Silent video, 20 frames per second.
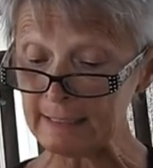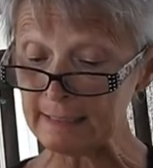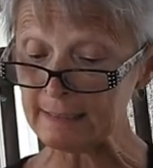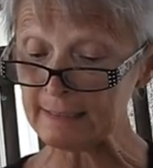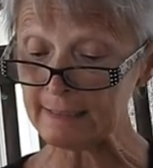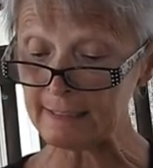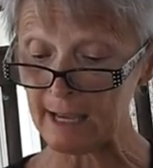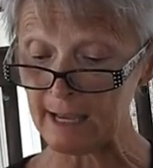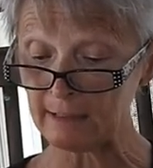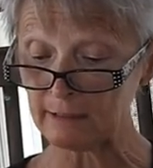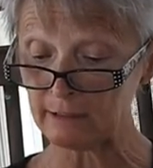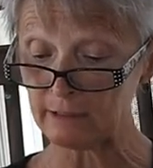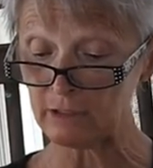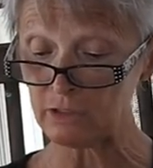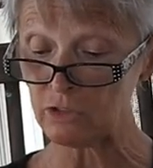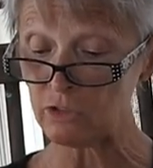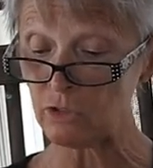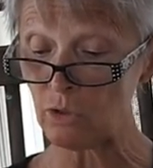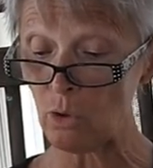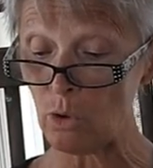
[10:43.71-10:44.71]
in
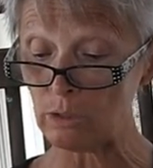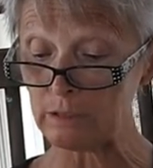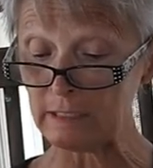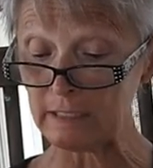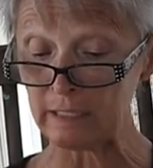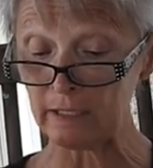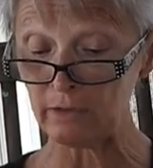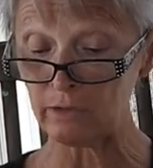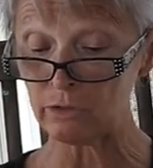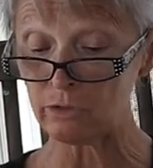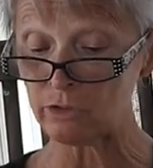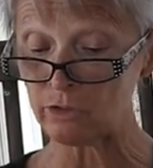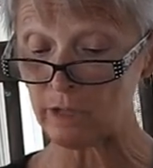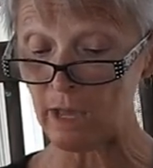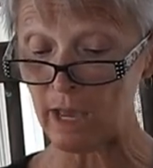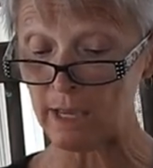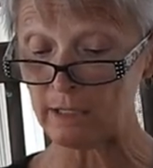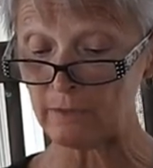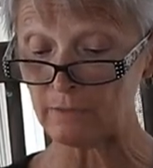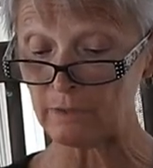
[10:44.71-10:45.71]
silence on either
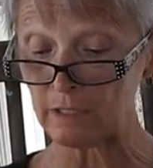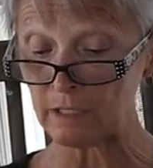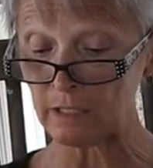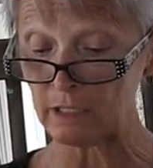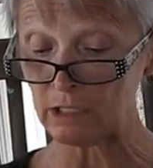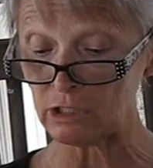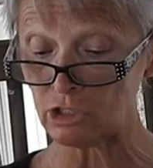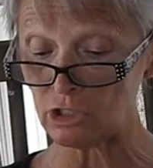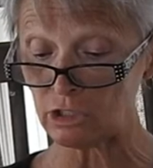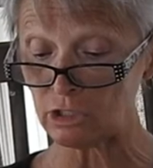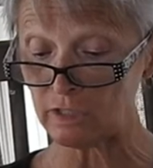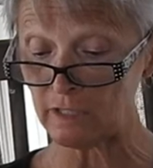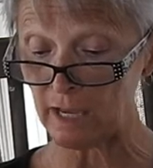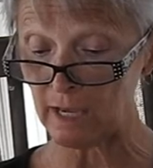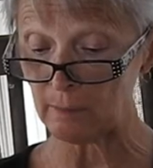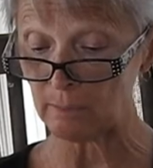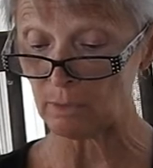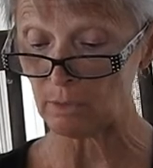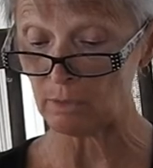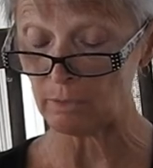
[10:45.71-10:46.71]
side of the kitchen
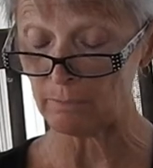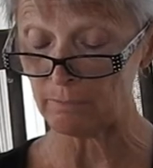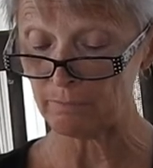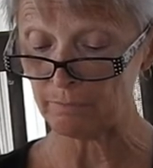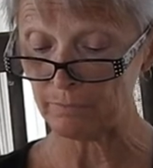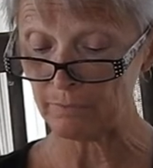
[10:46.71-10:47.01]
table